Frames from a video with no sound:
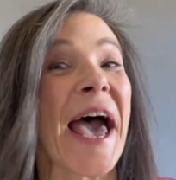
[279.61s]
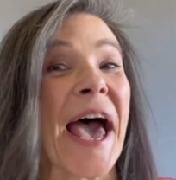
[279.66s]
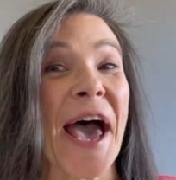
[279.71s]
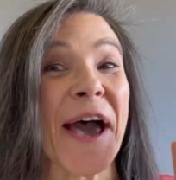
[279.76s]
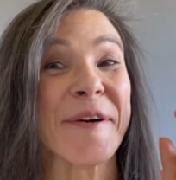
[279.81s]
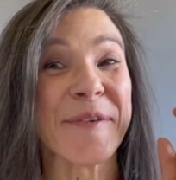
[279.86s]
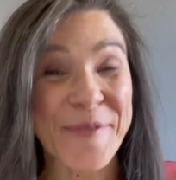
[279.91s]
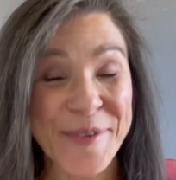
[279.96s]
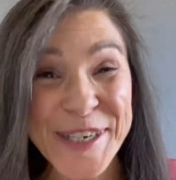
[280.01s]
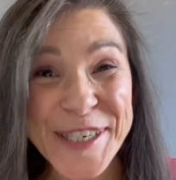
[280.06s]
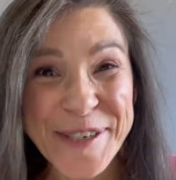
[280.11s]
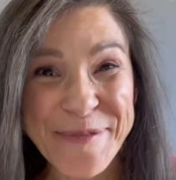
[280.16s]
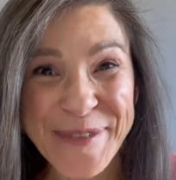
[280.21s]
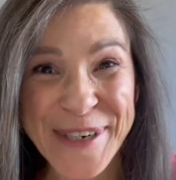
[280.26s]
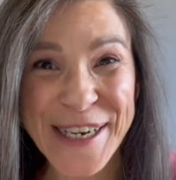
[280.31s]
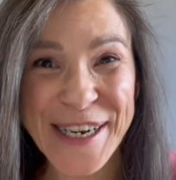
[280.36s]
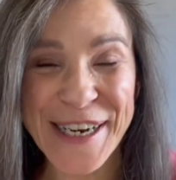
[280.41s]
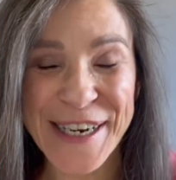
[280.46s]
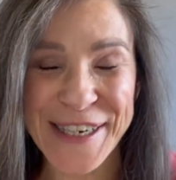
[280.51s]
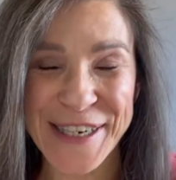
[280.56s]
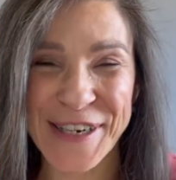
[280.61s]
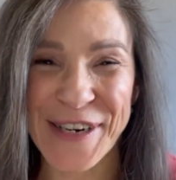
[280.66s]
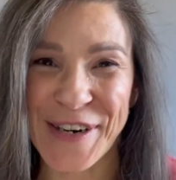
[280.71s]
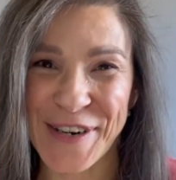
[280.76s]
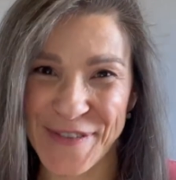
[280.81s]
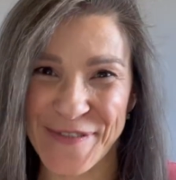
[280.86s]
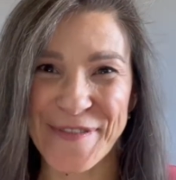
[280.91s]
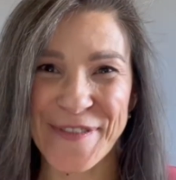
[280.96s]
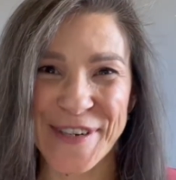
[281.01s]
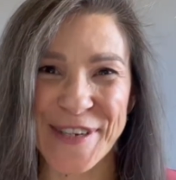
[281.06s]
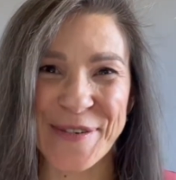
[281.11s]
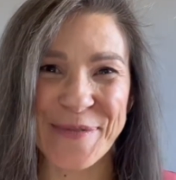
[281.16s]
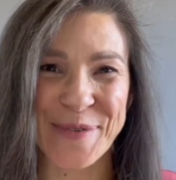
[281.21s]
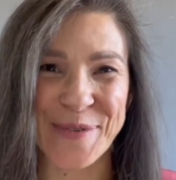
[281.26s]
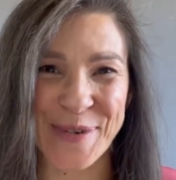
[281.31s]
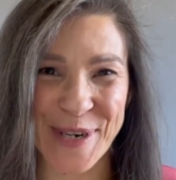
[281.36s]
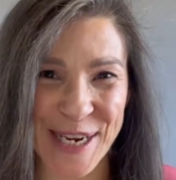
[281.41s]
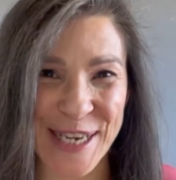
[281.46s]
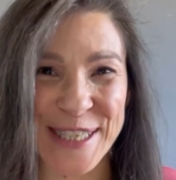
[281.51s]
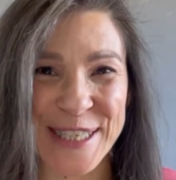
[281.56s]
And wish me luck, hopefully
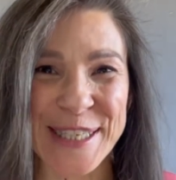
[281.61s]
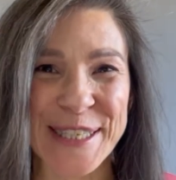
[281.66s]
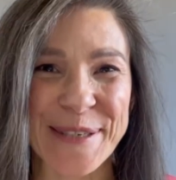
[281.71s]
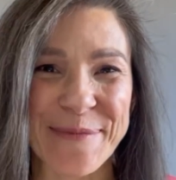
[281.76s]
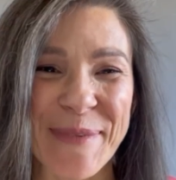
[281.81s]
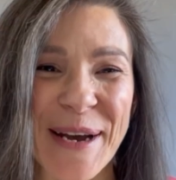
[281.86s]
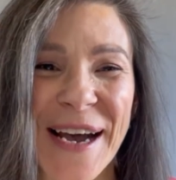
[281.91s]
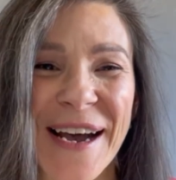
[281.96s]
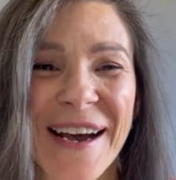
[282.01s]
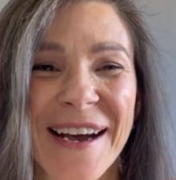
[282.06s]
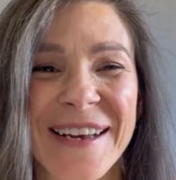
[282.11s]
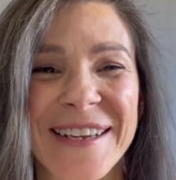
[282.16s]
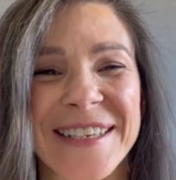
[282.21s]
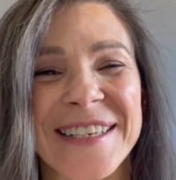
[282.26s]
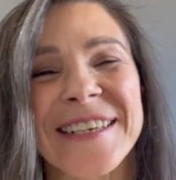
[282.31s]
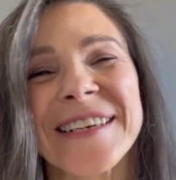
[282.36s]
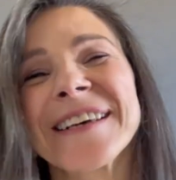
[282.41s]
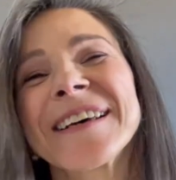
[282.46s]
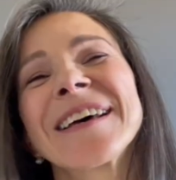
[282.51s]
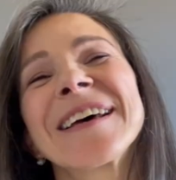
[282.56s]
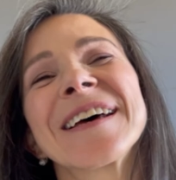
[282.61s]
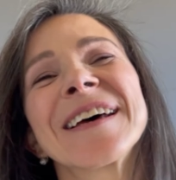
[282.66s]
we'll get some art.